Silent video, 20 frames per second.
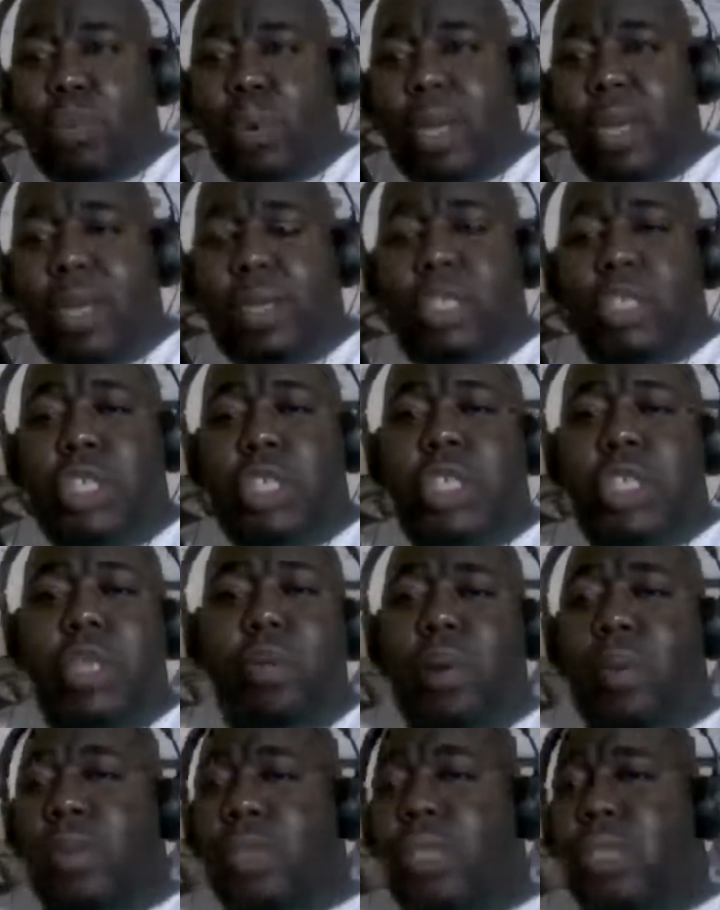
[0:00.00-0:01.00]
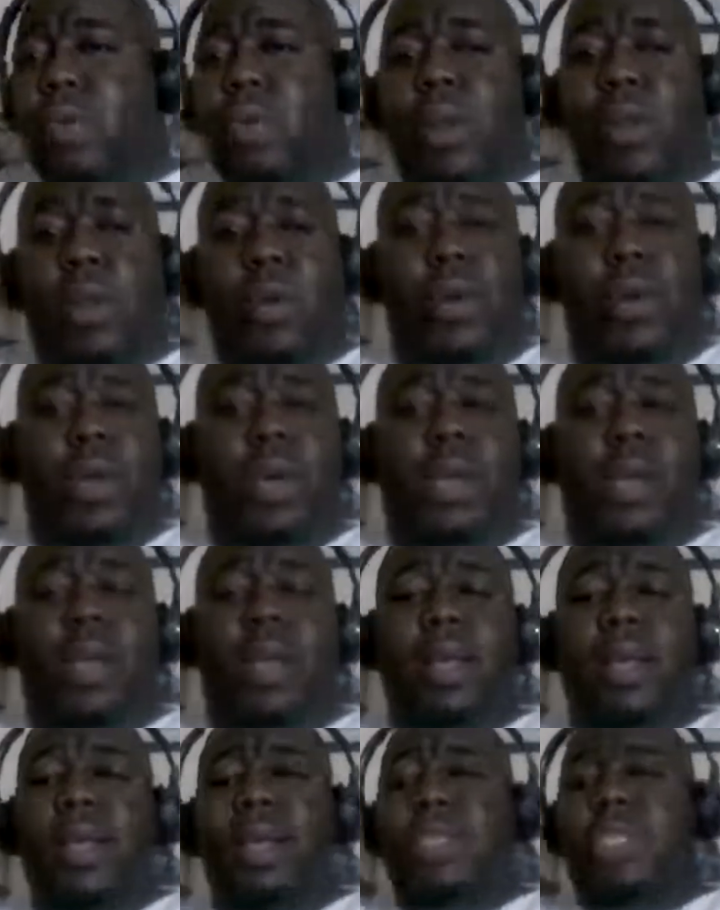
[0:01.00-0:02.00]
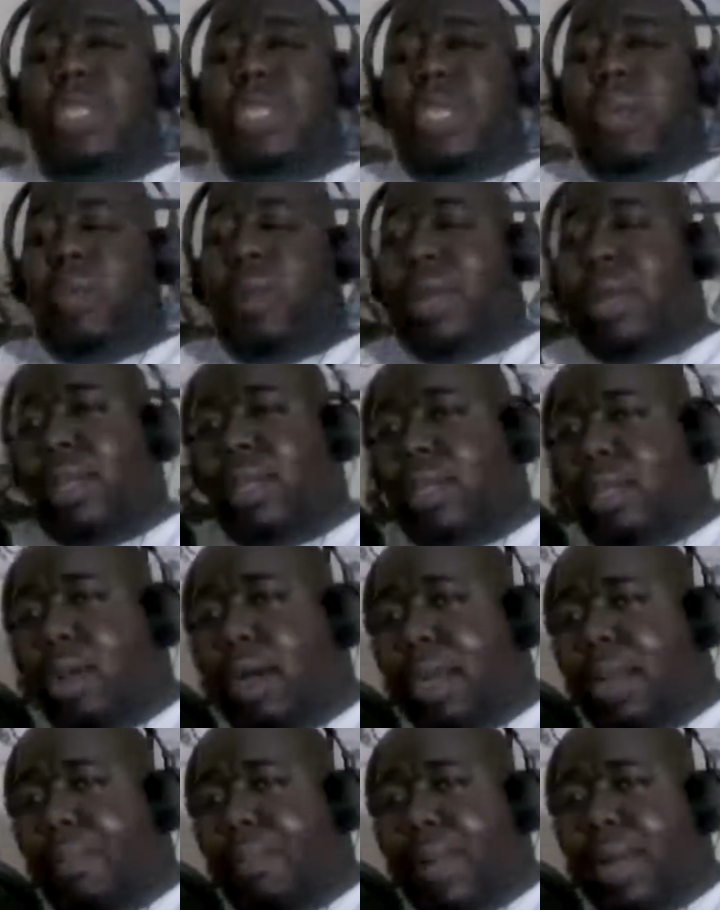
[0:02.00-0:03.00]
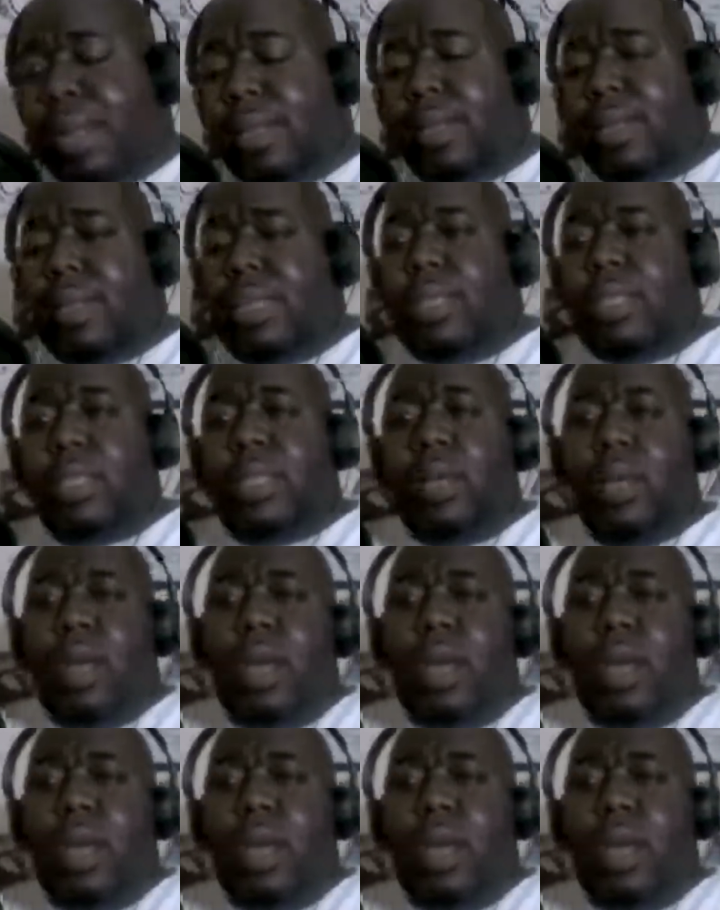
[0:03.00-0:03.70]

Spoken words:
well to see what was going on, see what he thought about this.